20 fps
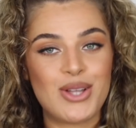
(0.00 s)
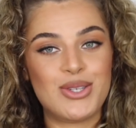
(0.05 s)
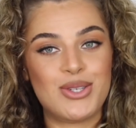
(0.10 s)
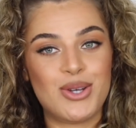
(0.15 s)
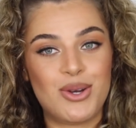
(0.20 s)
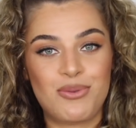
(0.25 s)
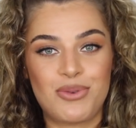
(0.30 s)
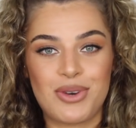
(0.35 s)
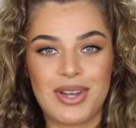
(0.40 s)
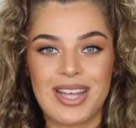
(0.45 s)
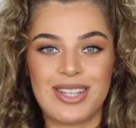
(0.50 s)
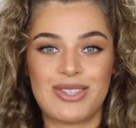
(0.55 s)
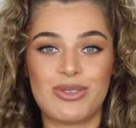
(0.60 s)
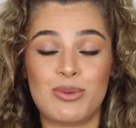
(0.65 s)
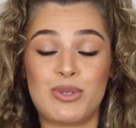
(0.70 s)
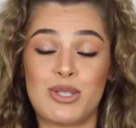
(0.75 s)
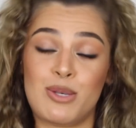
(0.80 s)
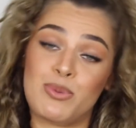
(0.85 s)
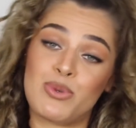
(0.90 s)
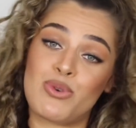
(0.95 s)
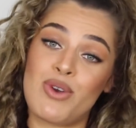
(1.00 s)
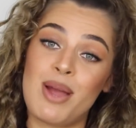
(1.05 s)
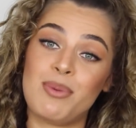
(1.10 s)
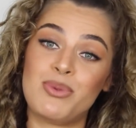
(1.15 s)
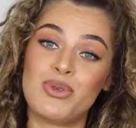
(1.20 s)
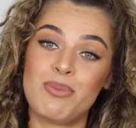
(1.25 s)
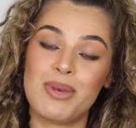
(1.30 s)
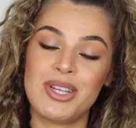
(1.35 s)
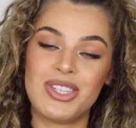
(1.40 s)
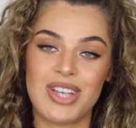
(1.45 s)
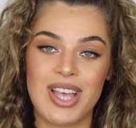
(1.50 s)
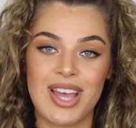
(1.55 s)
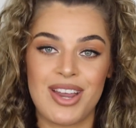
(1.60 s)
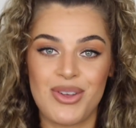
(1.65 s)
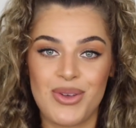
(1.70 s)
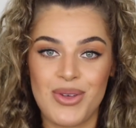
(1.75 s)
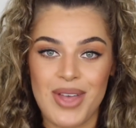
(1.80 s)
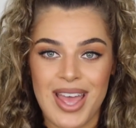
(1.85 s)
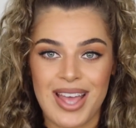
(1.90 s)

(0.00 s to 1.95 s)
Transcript: Don't forget to subscribe to my channel.